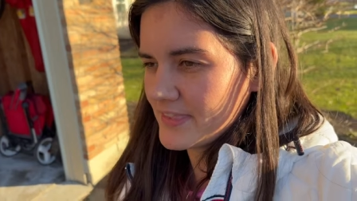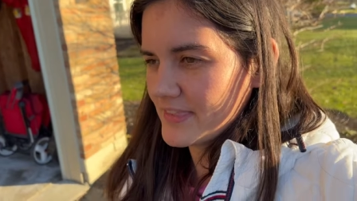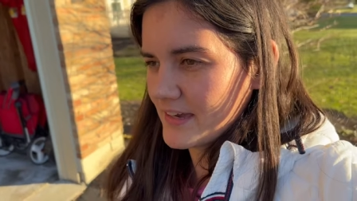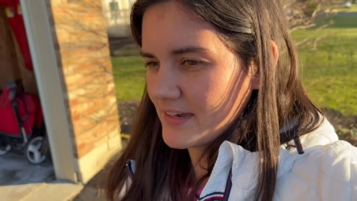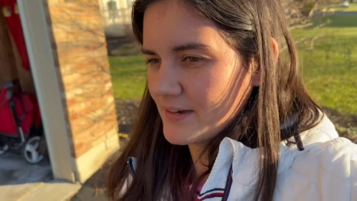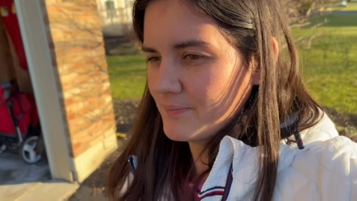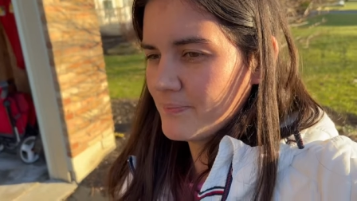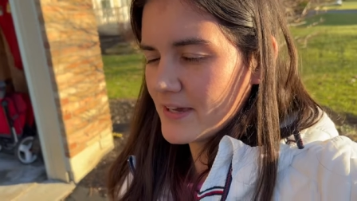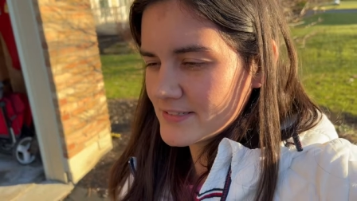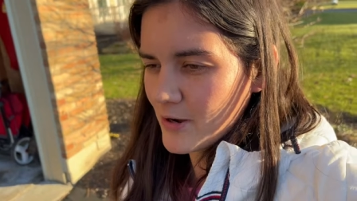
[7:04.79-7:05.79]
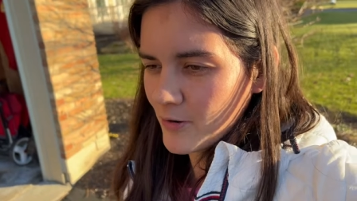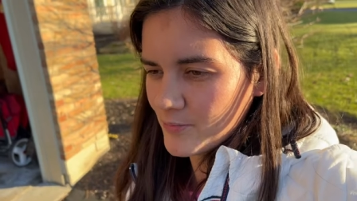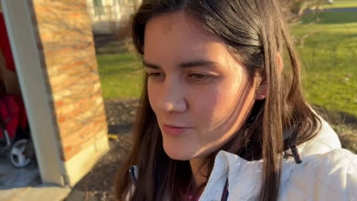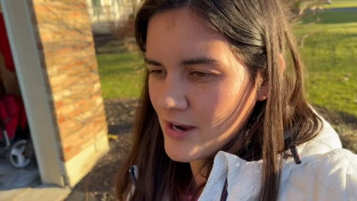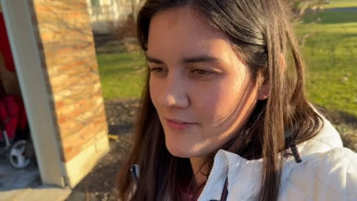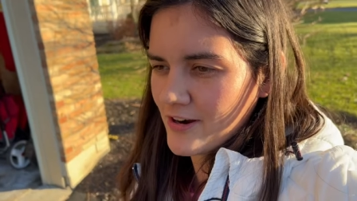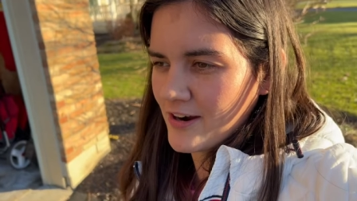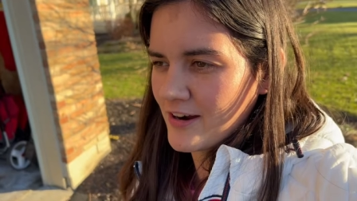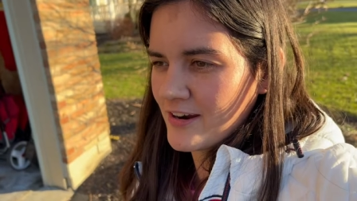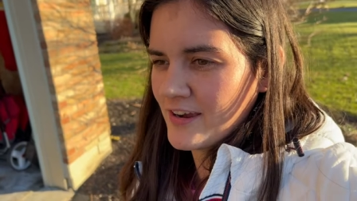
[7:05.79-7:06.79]
the bus home
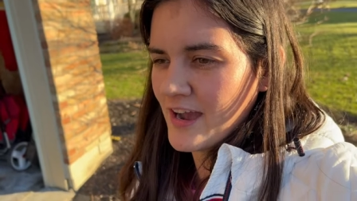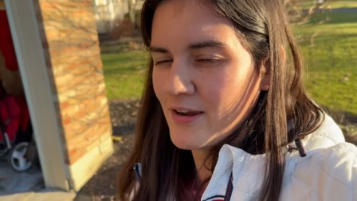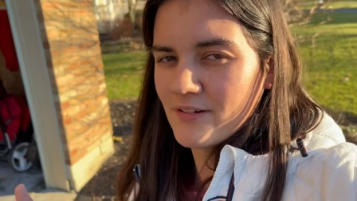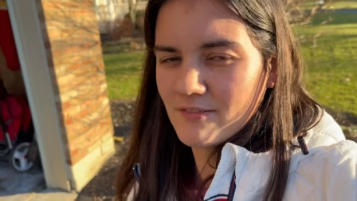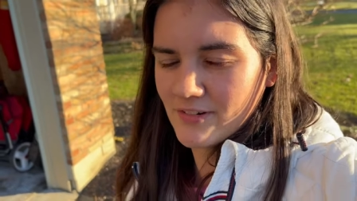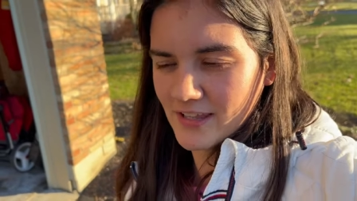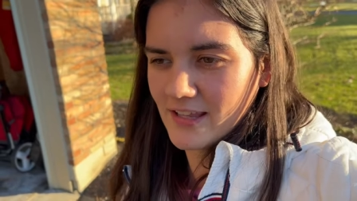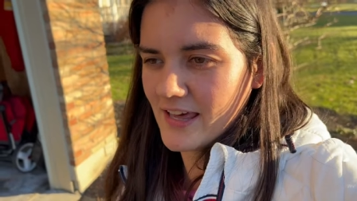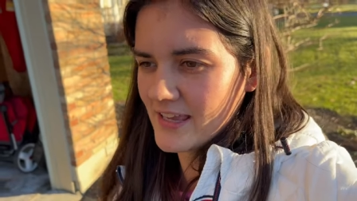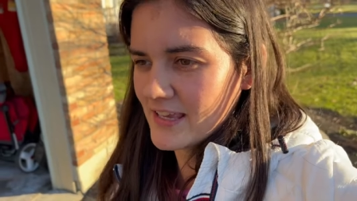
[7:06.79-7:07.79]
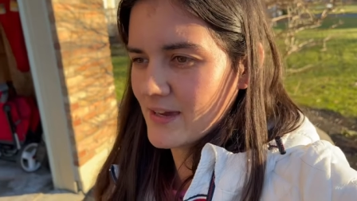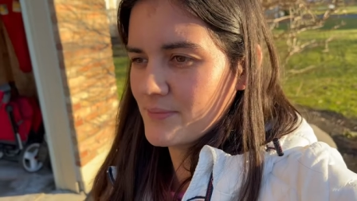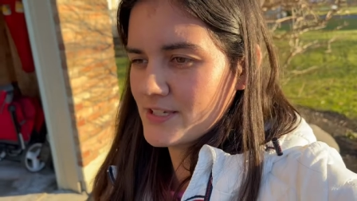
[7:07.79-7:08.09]
driver, I really like him.